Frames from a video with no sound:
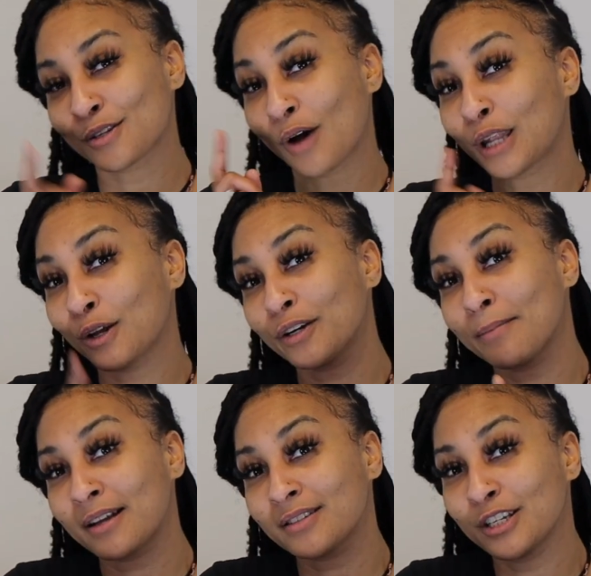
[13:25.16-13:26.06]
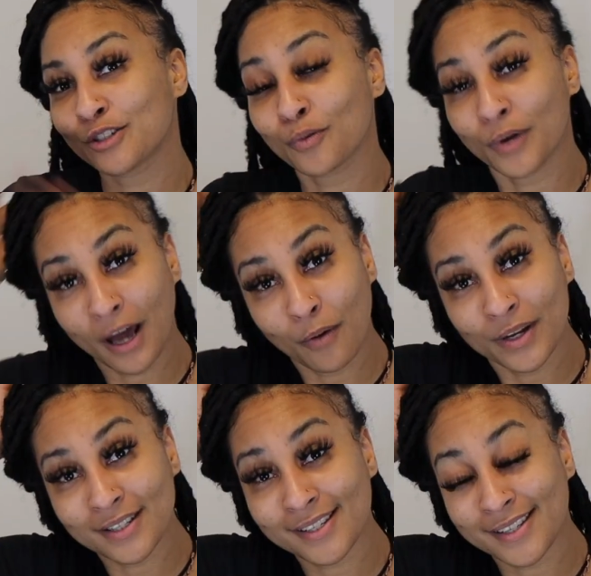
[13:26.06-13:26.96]
So I learned about tincture when I
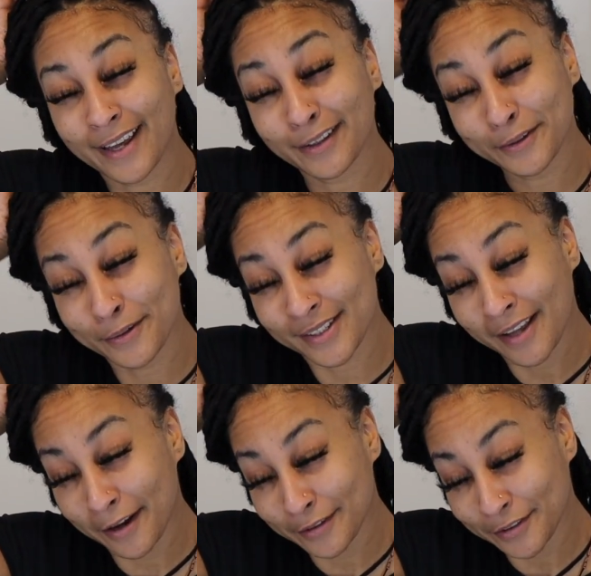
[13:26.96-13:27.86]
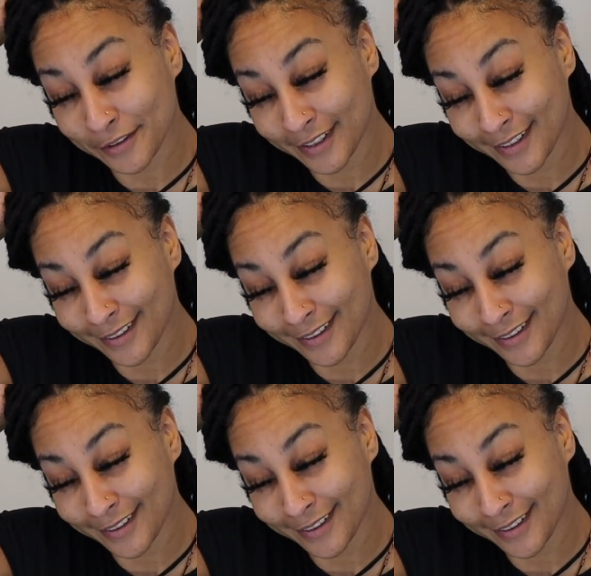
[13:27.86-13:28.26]
went to St. Louis, actually.